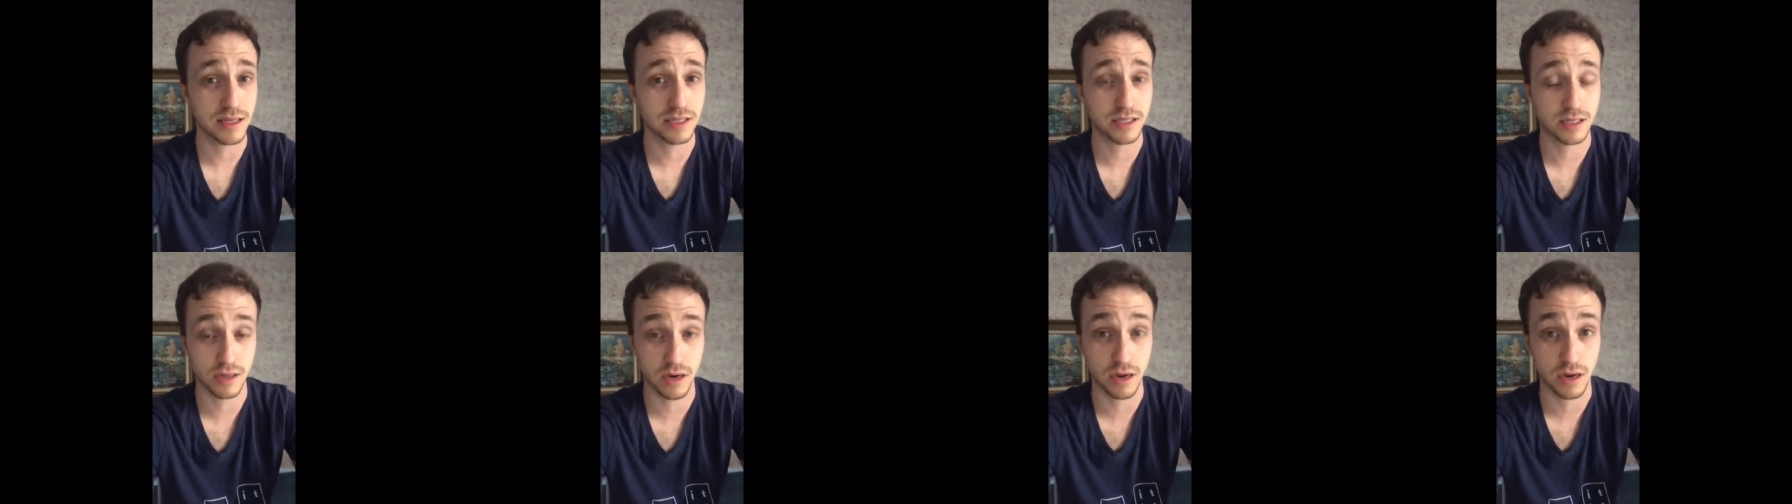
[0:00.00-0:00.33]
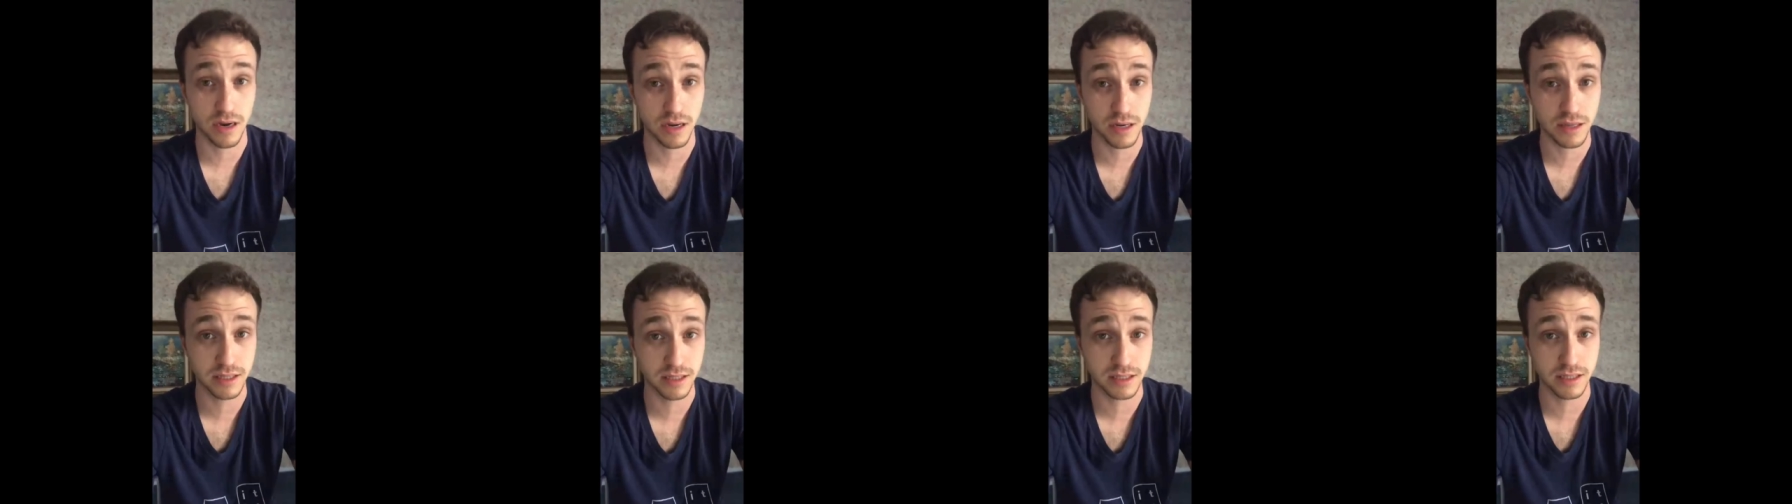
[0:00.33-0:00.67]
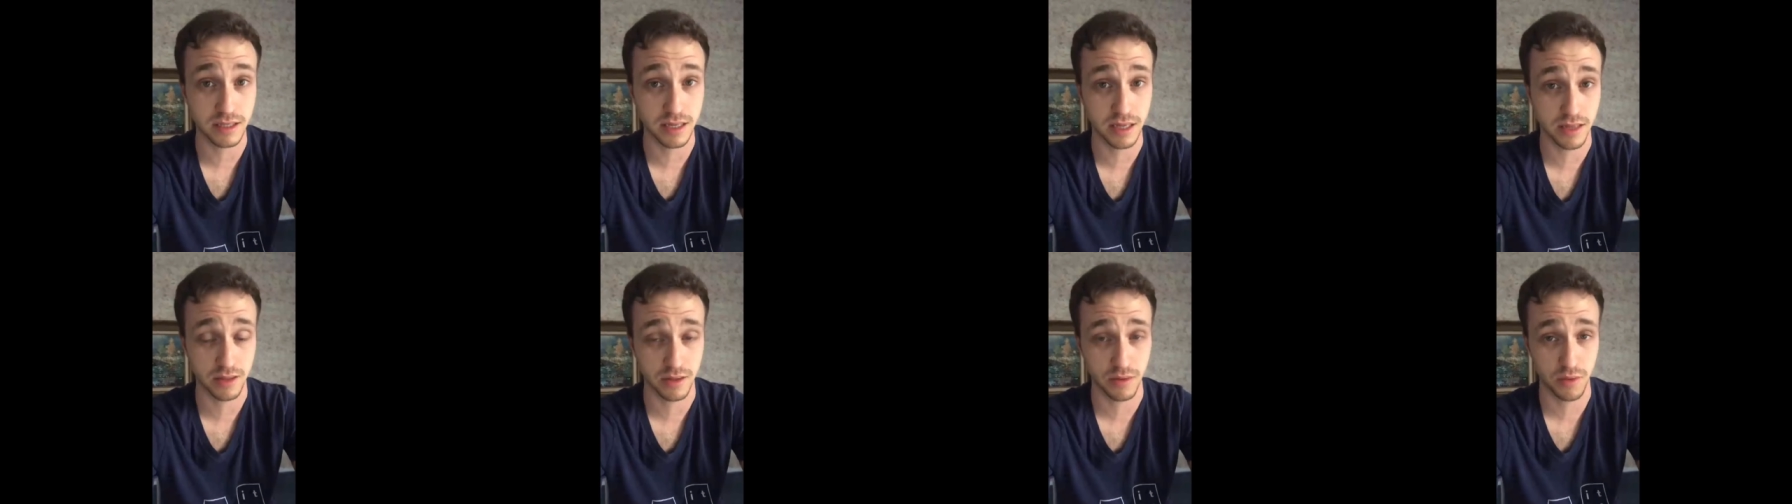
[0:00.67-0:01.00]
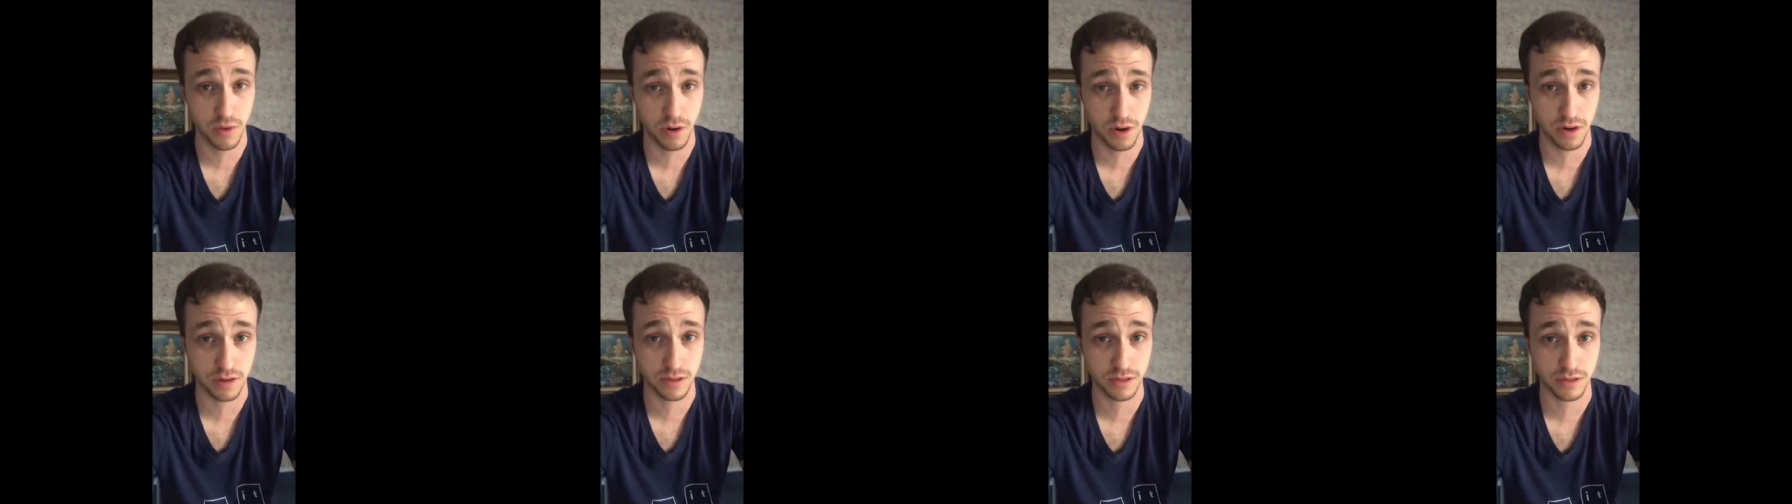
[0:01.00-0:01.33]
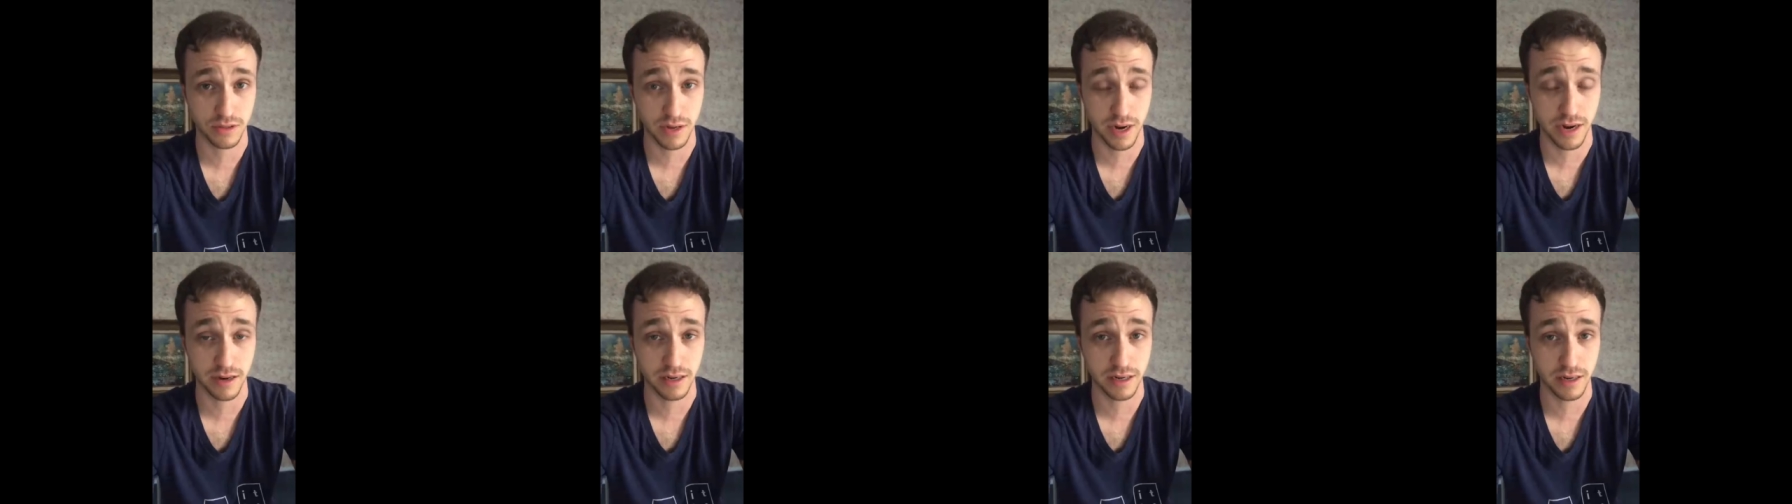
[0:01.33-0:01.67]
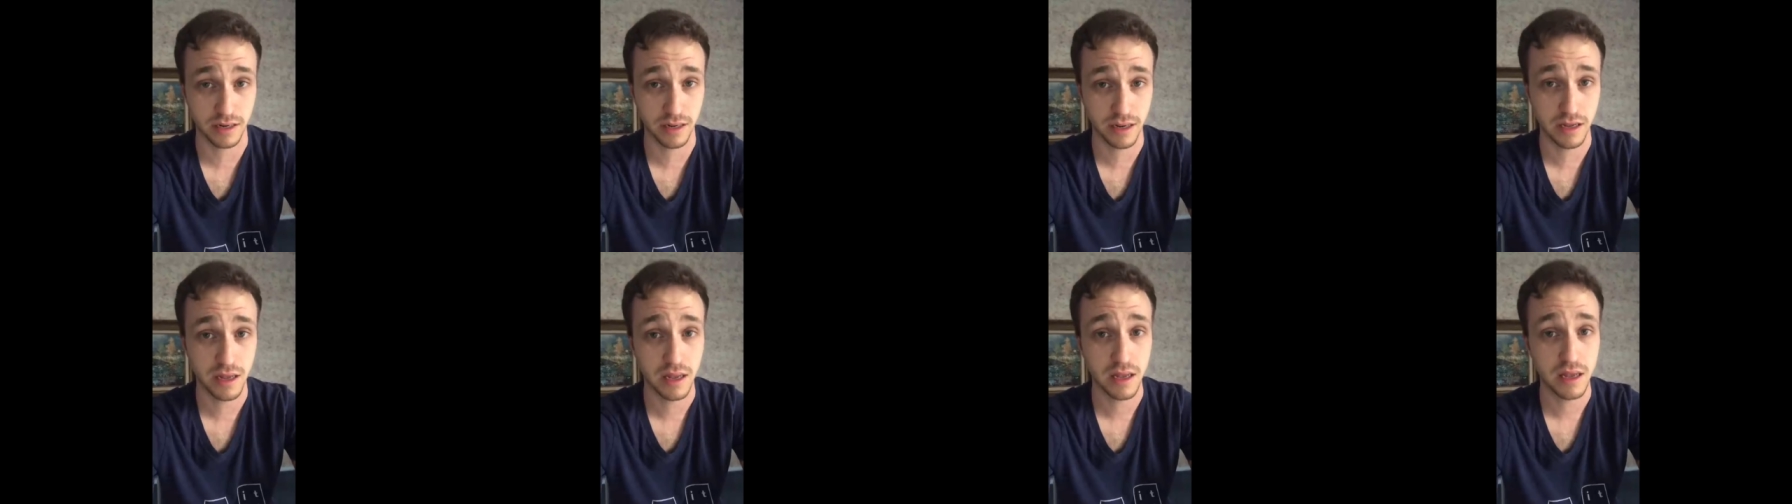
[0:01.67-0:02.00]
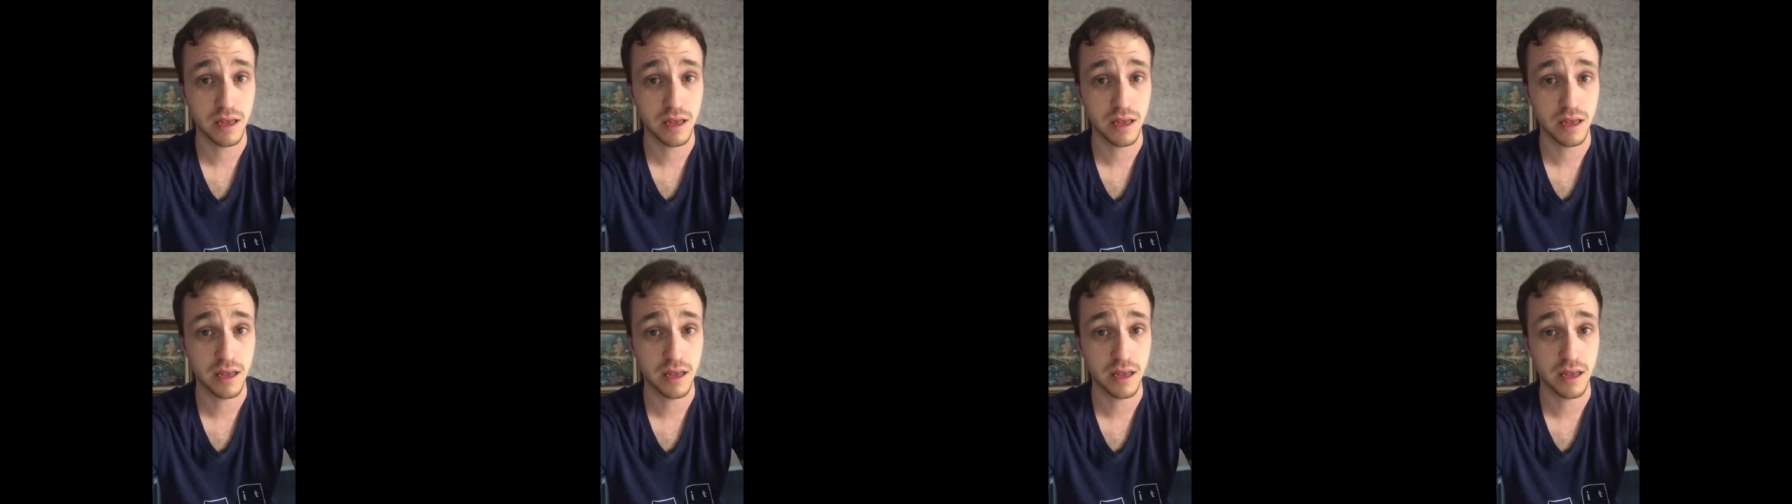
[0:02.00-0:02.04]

saw us in the water drowning.